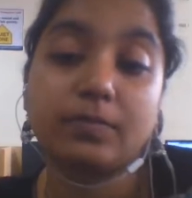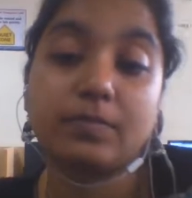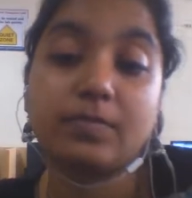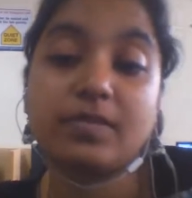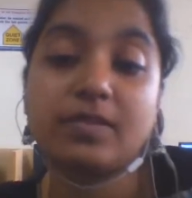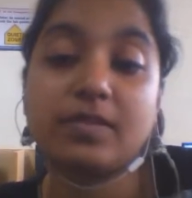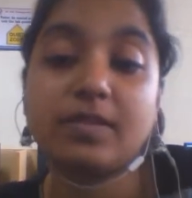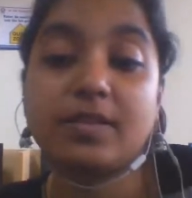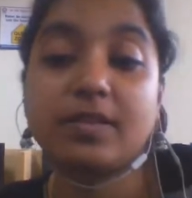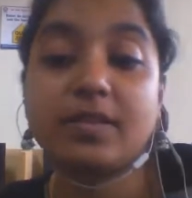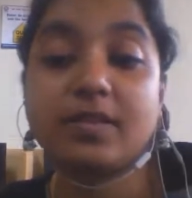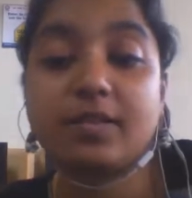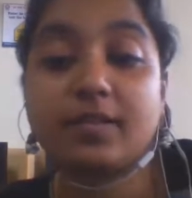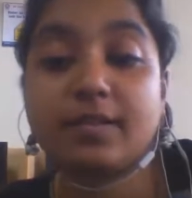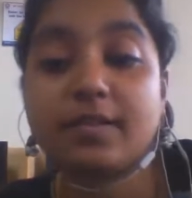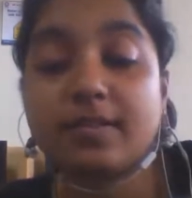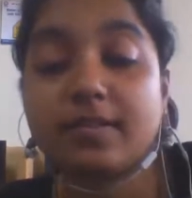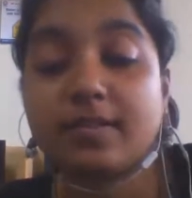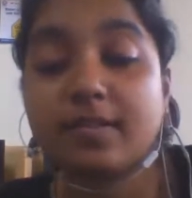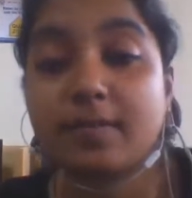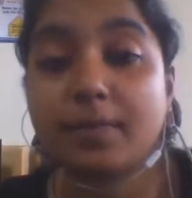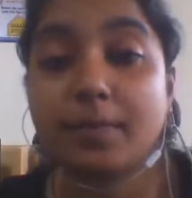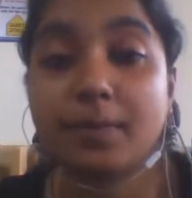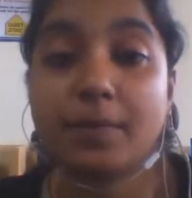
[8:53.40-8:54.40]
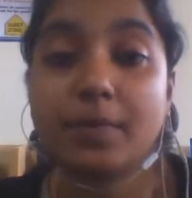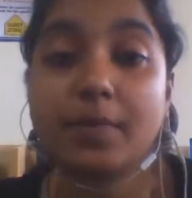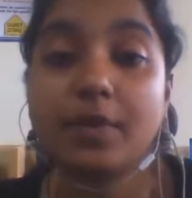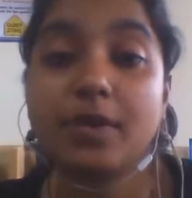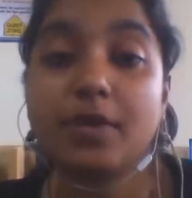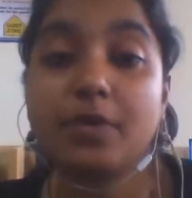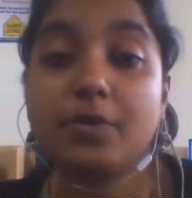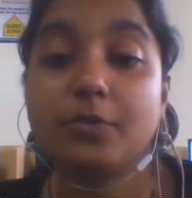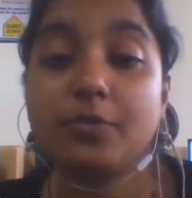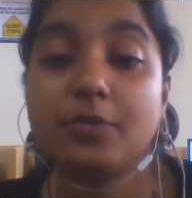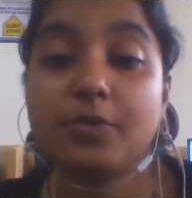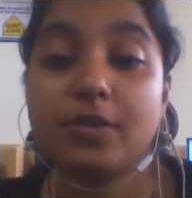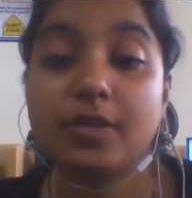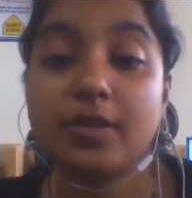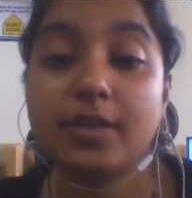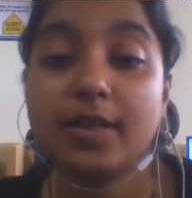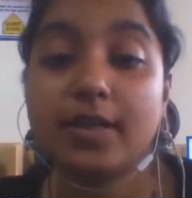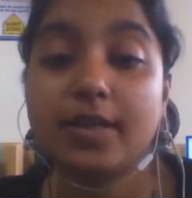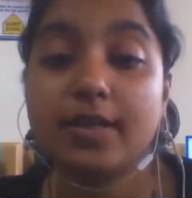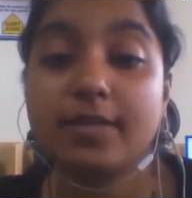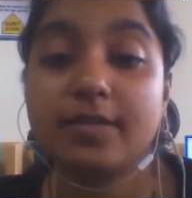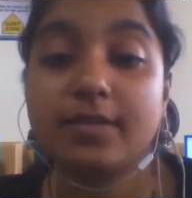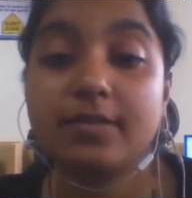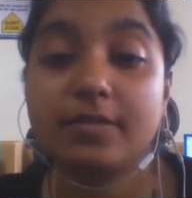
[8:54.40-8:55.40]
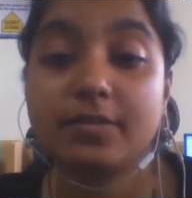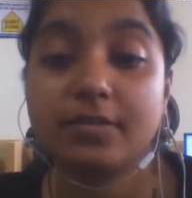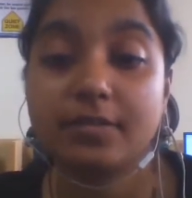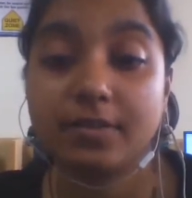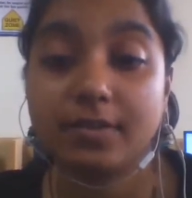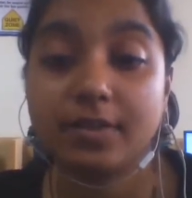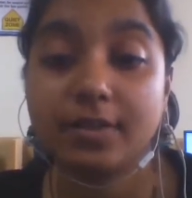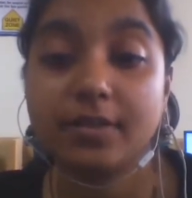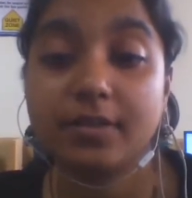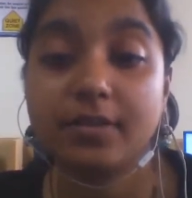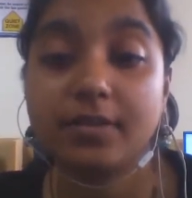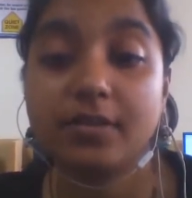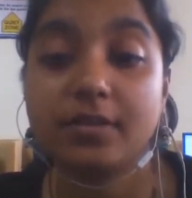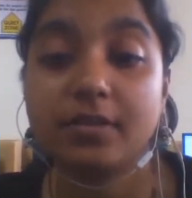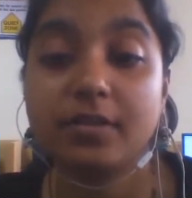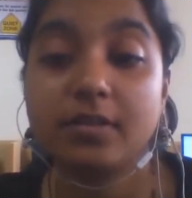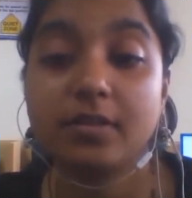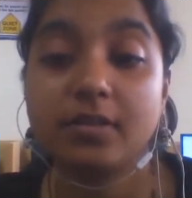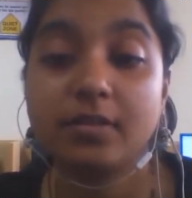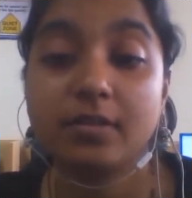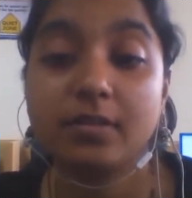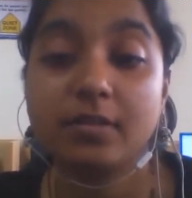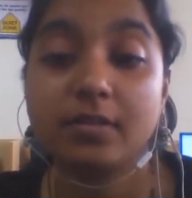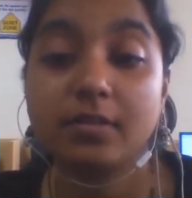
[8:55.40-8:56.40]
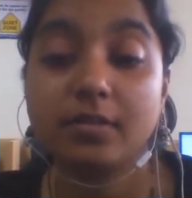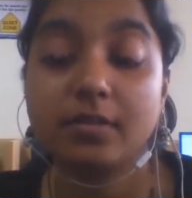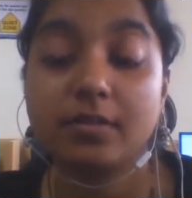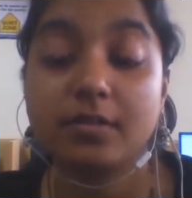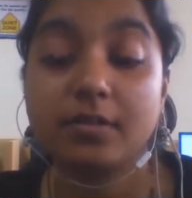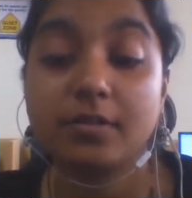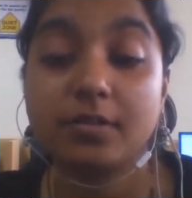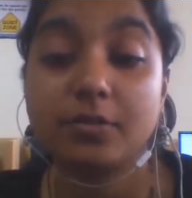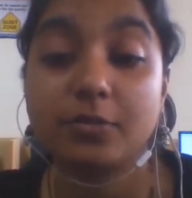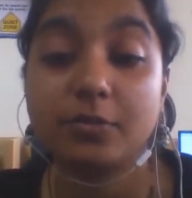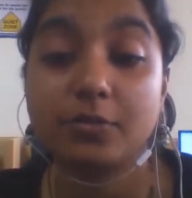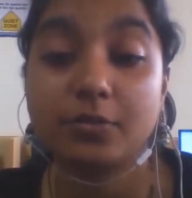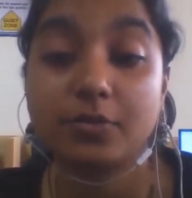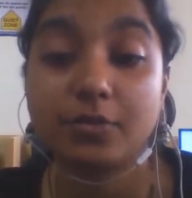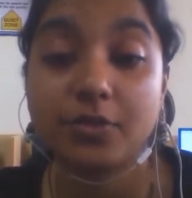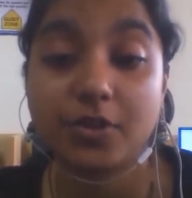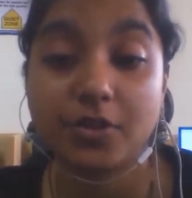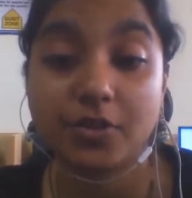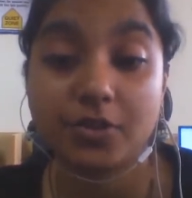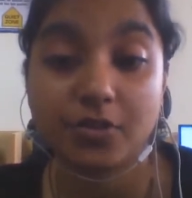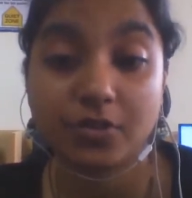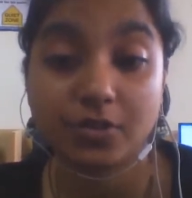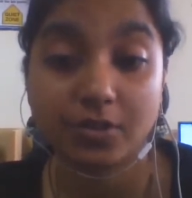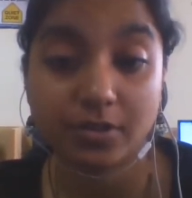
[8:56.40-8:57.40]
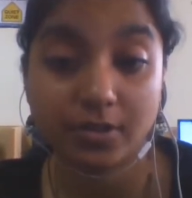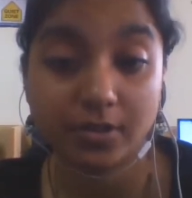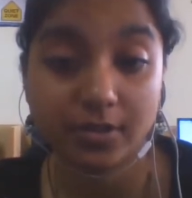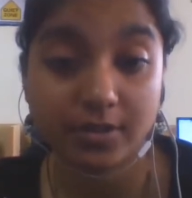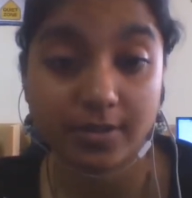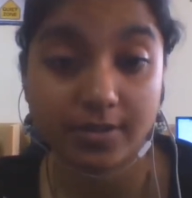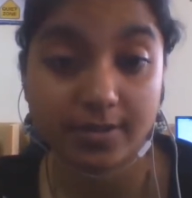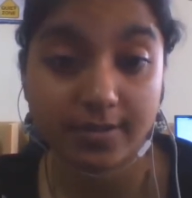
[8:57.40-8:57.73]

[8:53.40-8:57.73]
It is a simple utilized red-green color dissociation test.